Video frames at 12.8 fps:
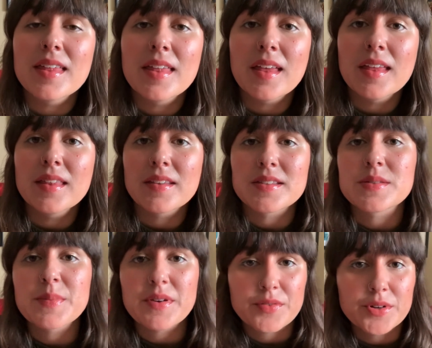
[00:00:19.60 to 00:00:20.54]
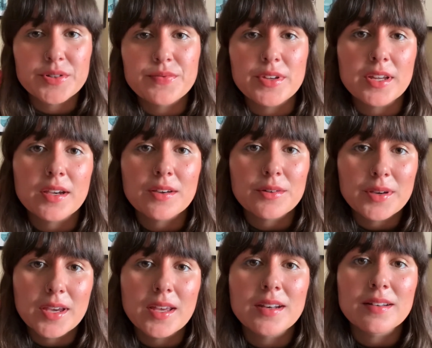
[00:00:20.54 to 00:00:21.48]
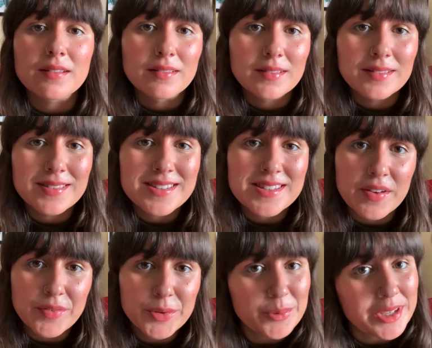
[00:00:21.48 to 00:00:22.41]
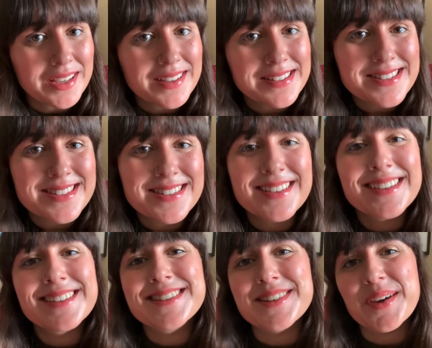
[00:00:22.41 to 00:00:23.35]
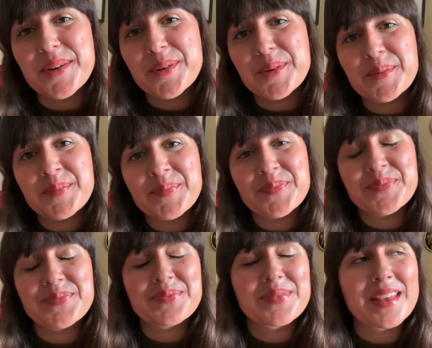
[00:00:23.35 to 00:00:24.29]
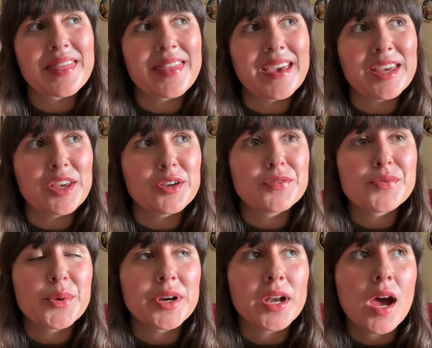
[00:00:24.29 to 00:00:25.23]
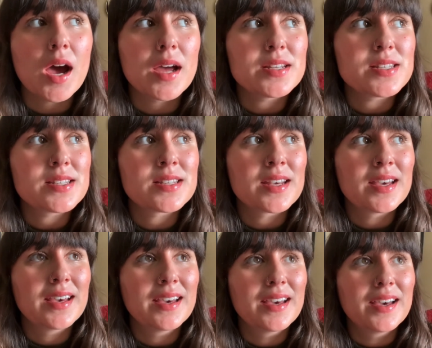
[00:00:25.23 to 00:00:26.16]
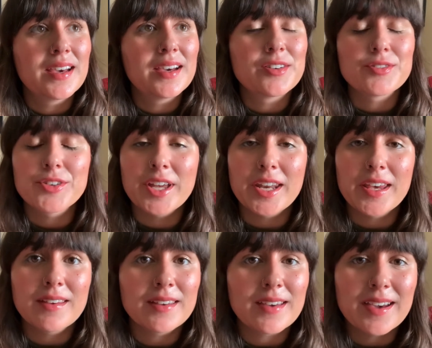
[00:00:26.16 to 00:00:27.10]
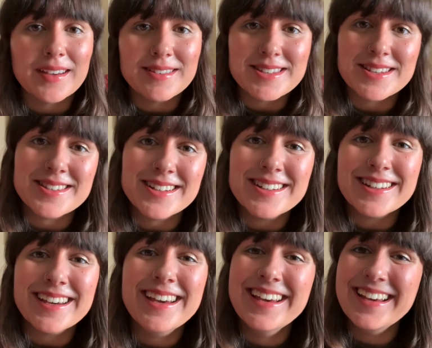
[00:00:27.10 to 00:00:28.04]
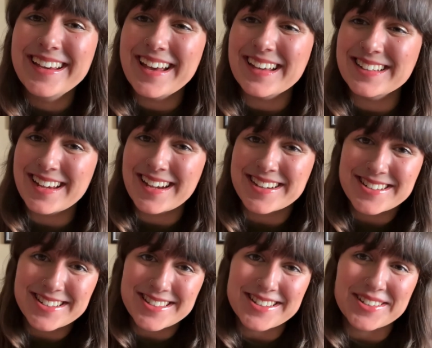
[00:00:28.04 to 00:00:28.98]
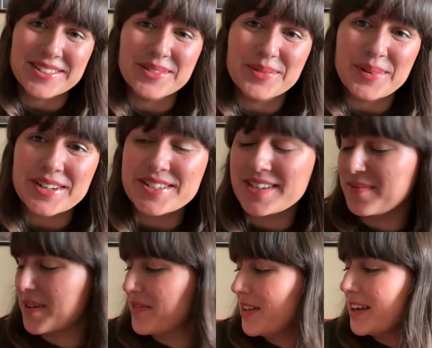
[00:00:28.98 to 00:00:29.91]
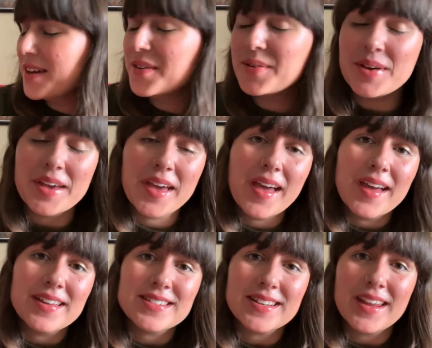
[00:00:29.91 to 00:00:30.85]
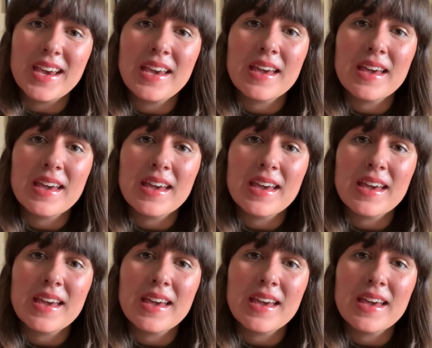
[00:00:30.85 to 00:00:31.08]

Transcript: This is my first video in several weeks, so thank you for not forgetting I existed and actually still watching my video today.